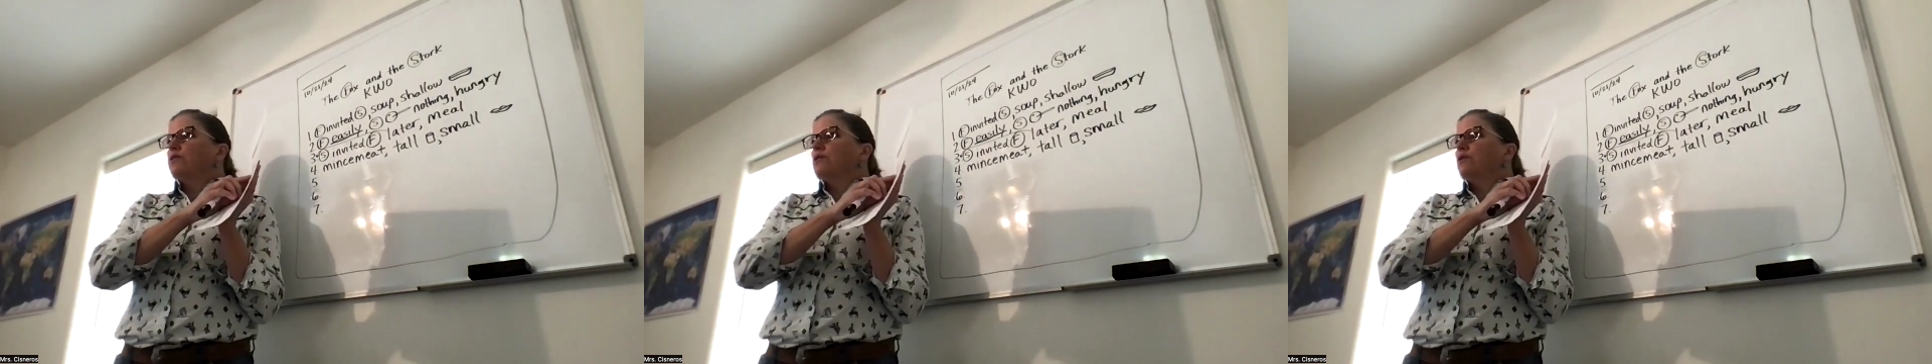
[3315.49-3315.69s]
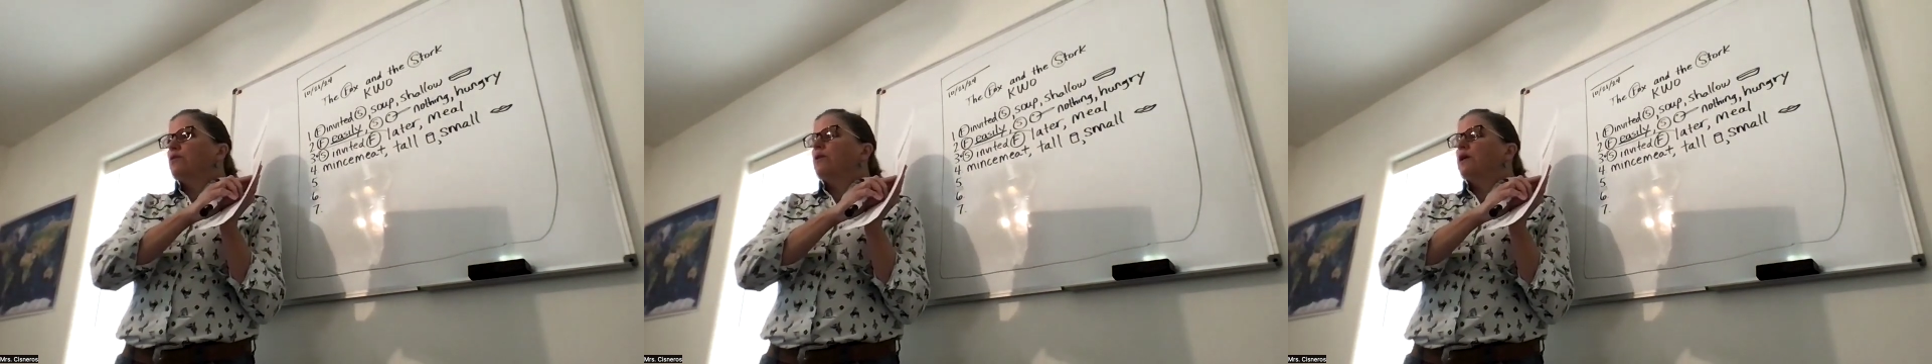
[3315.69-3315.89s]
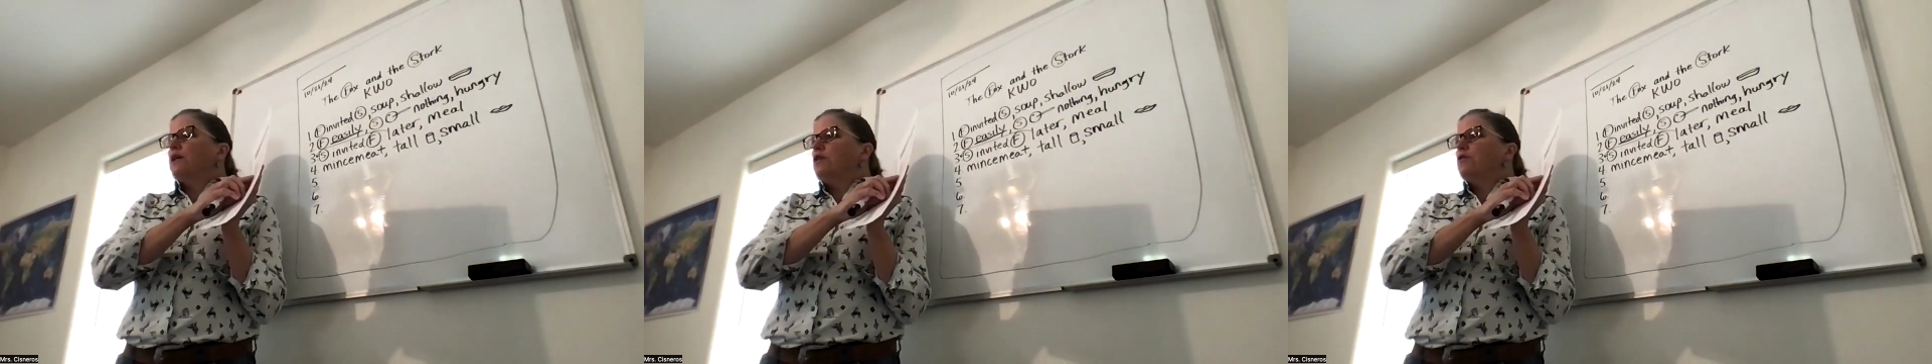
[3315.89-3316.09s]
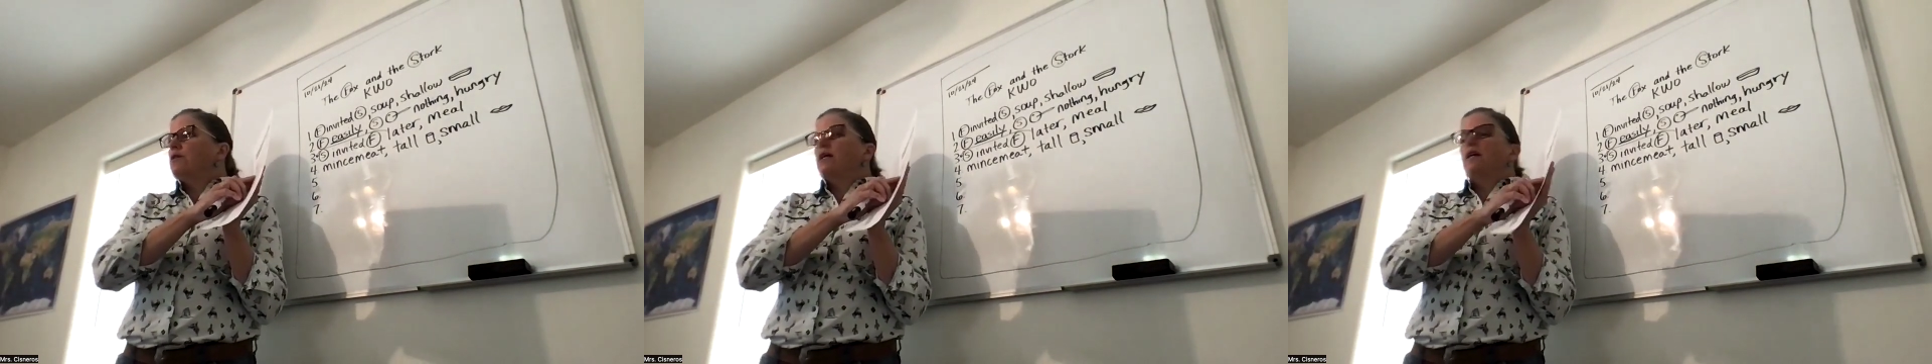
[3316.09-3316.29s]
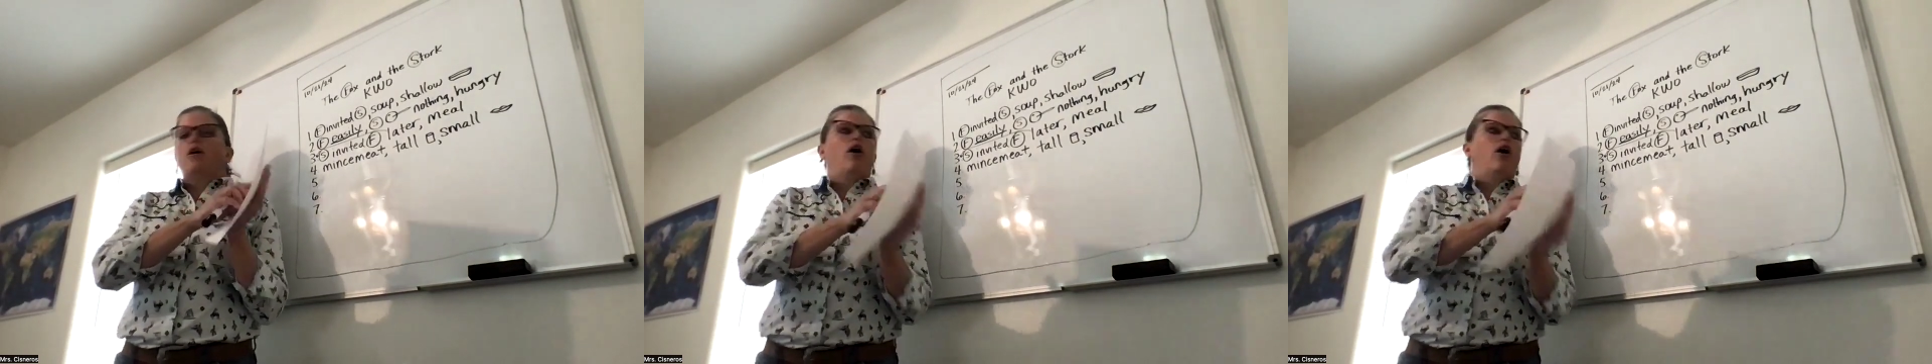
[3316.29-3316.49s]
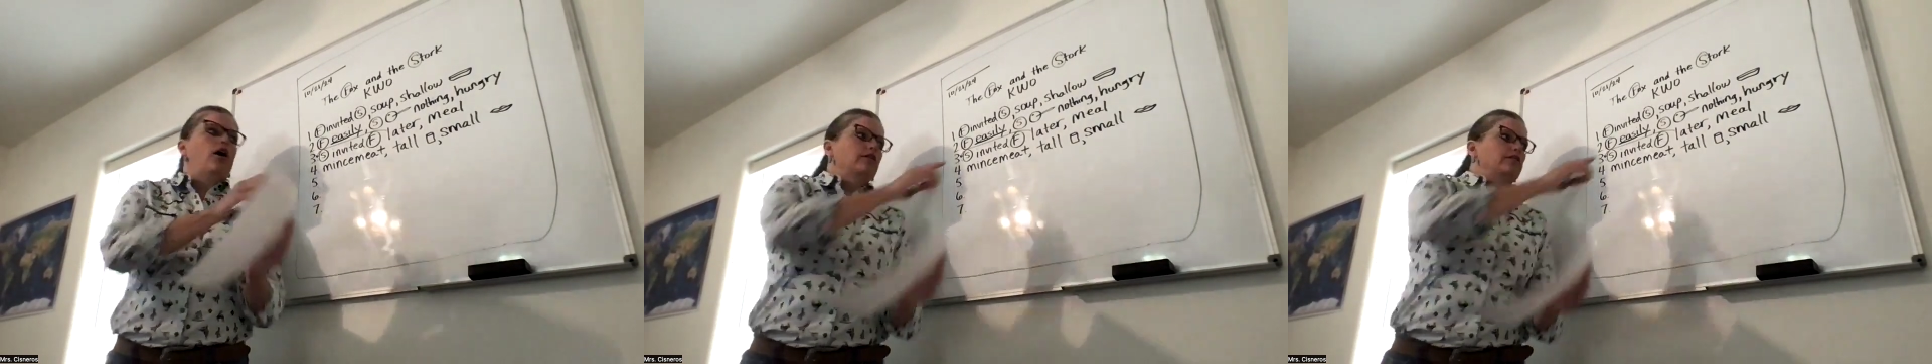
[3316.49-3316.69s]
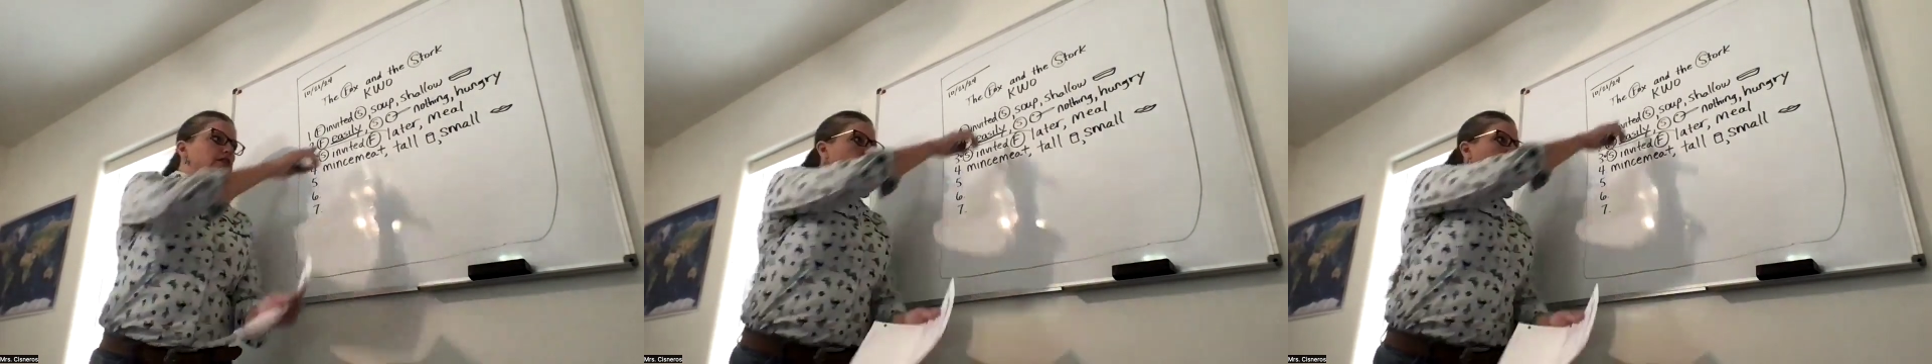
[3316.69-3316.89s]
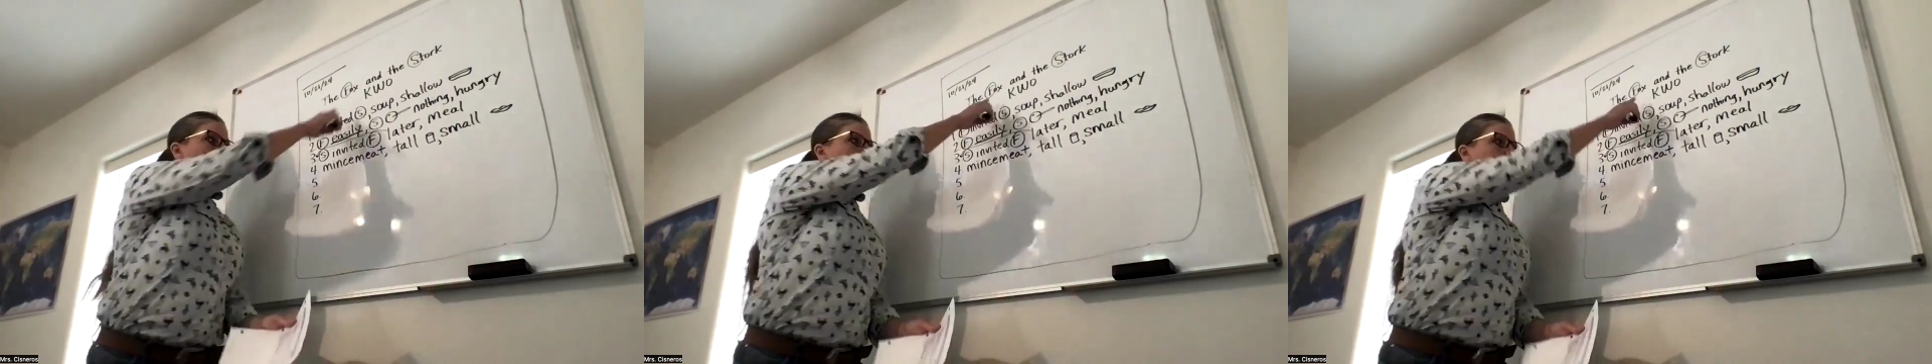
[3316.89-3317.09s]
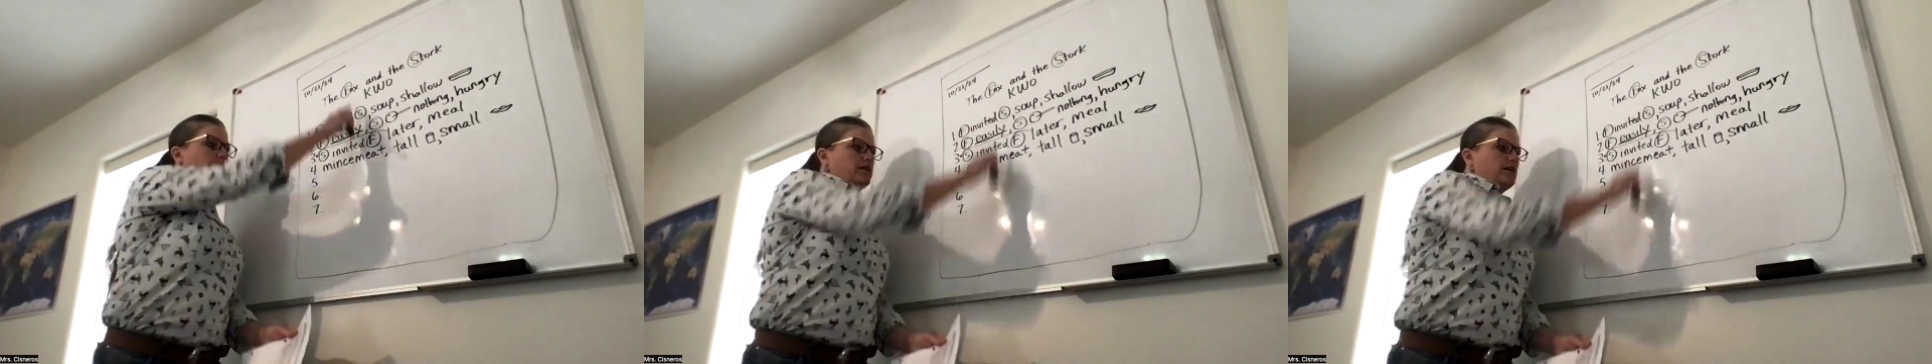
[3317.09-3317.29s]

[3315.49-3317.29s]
So when you get all done with